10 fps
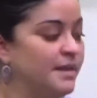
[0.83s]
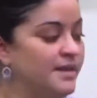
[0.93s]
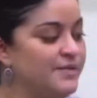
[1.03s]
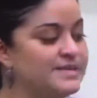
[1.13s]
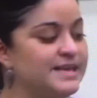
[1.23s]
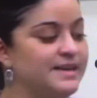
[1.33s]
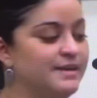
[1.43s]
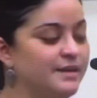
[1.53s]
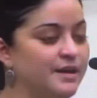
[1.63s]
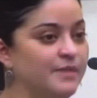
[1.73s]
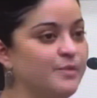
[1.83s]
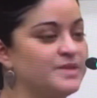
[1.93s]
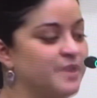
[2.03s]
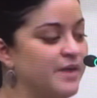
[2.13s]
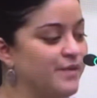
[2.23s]
Hello, Tina, um,
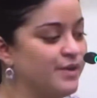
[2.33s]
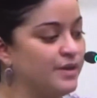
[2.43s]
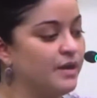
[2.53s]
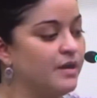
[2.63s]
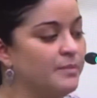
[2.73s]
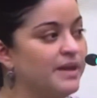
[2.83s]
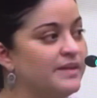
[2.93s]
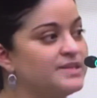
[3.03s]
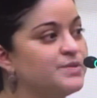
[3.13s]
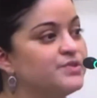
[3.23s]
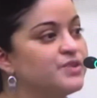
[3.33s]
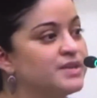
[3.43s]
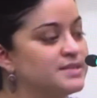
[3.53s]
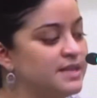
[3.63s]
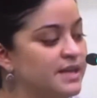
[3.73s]
West Bradford. Um, I'd like to
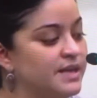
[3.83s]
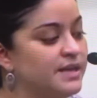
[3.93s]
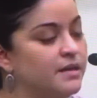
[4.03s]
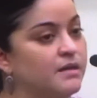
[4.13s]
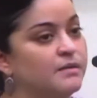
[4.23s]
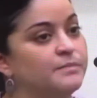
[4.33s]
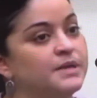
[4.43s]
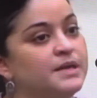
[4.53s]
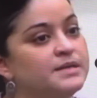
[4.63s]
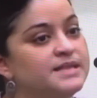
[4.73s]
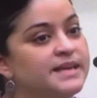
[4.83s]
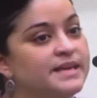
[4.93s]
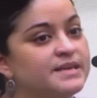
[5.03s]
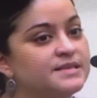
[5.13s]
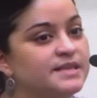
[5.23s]
address the um,
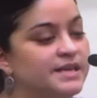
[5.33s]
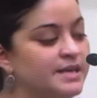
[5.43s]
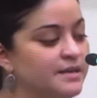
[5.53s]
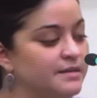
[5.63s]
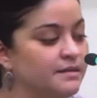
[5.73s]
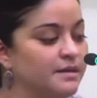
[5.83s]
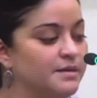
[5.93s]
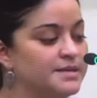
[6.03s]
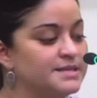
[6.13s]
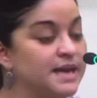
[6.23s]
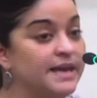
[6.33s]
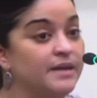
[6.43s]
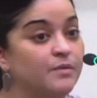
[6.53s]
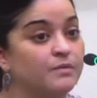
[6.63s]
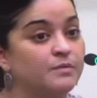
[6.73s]
DASD uh, site,
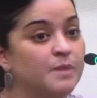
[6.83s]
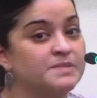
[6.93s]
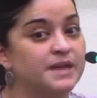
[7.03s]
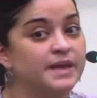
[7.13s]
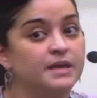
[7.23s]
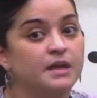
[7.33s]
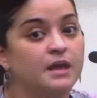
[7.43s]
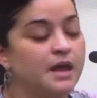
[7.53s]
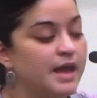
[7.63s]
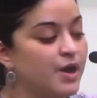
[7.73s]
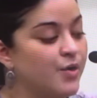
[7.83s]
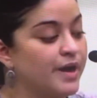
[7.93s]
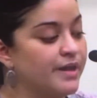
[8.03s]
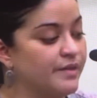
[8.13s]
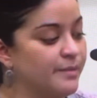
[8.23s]
website, and
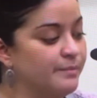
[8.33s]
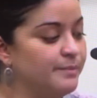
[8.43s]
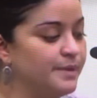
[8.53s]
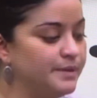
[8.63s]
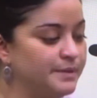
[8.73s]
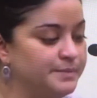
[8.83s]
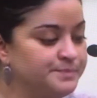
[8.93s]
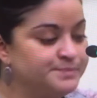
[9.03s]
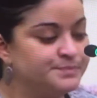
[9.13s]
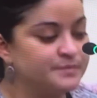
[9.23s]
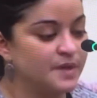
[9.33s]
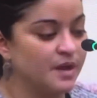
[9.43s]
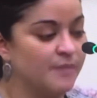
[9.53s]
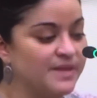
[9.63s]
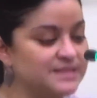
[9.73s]
curriculum
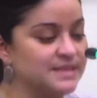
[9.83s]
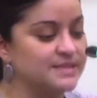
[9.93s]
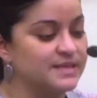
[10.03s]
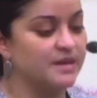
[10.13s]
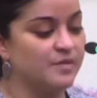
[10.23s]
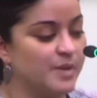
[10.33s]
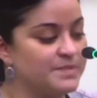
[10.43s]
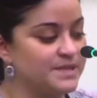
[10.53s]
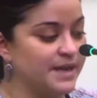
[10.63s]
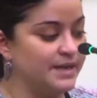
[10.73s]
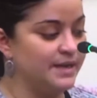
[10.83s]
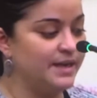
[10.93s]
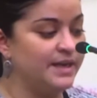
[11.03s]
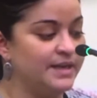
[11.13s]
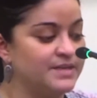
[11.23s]
um, that's listed on the website.
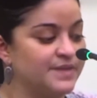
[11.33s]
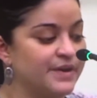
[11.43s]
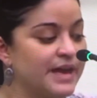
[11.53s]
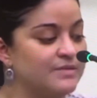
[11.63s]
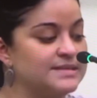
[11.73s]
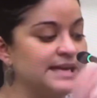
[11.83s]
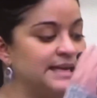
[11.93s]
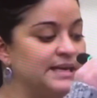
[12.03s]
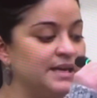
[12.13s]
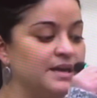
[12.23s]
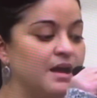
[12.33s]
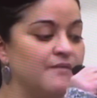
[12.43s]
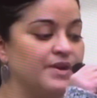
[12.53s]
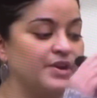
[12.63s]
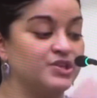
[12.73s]
It is very outdated and not
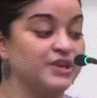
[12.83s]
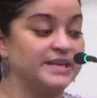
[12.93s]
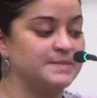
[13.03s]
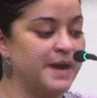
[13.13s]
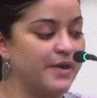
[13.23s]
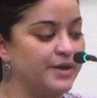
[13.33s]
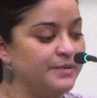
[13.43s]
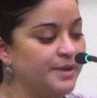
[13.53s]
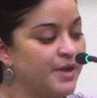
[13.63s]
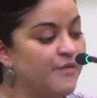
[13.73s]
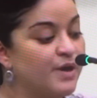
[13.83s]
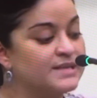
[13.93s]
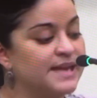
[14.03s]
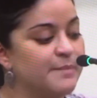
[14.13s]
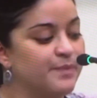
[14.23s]
very transparent. For
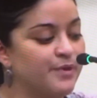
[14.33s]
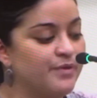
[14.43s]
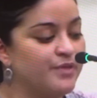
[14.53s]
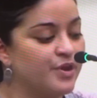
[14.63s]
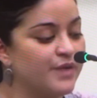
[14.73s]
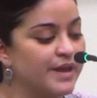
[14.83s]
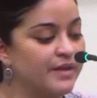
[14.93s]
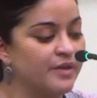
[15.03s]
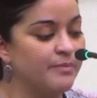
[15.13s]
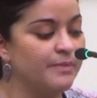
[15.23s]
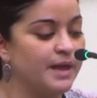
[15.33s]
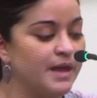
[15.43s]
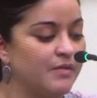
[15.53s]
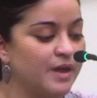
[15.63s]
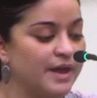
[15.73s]
example, the curriculum
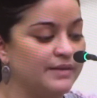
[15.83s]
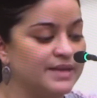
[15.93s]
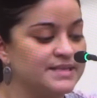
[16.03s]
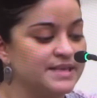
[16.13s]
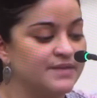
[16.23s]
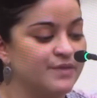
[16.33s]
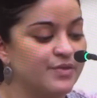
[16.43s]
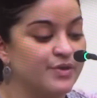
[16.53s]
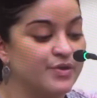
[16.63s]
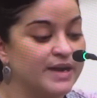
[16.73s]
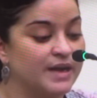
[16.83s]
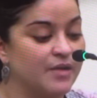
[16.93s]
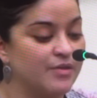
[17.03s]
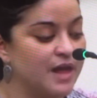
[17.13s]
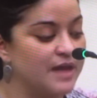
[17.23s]
outline listed for third grade
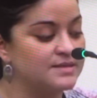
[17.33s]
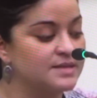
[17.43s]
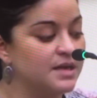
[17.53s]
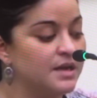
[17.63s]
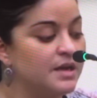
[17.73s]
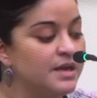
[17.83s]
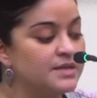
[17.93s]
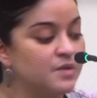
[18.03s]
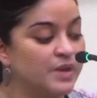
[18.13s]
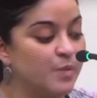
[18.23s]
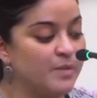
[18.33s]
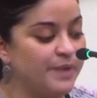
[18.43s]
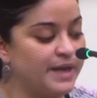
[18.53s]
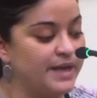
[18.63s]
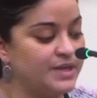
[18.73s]
health class is only one
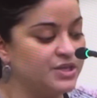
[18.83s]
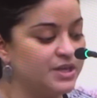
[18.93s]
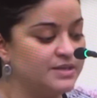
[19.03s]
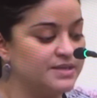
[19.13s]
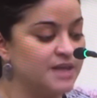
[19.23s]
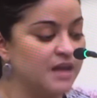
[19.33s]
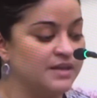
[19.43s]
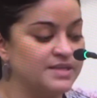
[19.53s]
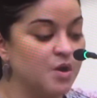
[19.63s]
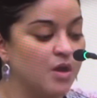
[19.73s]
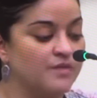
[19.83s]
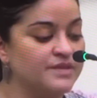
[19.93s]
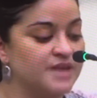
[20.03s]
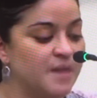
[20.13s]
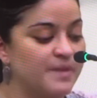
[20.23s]
page and does not list all of the
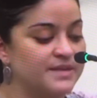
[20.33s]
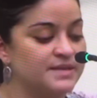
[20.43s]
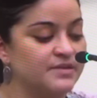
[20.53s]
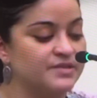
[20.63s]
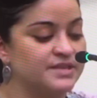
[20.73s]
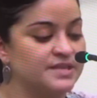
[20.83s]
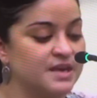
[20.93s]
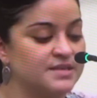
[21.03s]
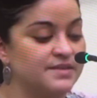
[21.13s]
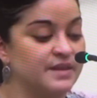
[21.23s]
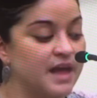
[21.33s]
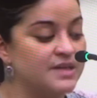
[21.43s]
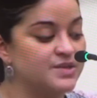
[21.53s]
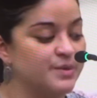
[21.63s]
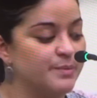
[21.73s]
topics that are discussed in the
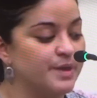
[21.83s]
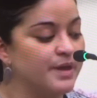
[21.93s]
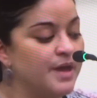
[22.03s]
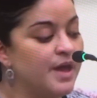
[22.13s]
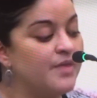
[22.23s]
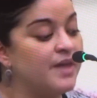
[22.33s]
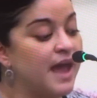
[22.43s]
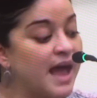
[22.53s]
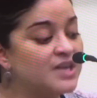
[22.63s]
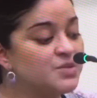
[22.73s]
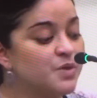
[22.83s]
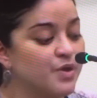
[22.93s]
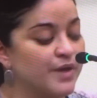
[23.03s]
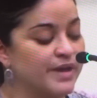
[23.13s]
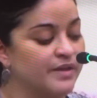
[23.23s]
classroom. The actual
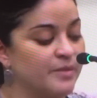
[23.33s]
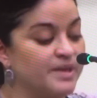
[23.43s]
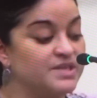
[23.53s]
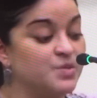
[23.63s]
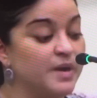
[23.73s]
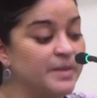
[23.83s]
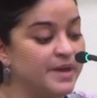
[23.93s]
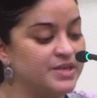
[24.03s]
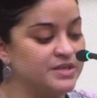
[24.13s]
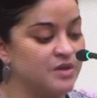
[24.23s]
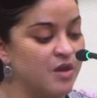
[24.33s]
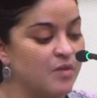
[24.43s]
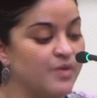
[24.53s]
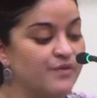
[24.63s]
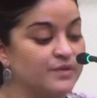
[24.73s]
curriculum is 20 pages
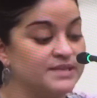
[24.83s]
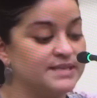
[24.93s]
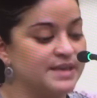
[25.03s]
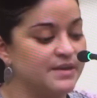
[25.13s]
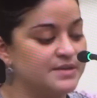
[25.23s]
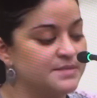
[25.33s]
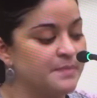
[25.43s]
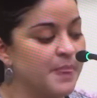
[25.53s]
long with full details.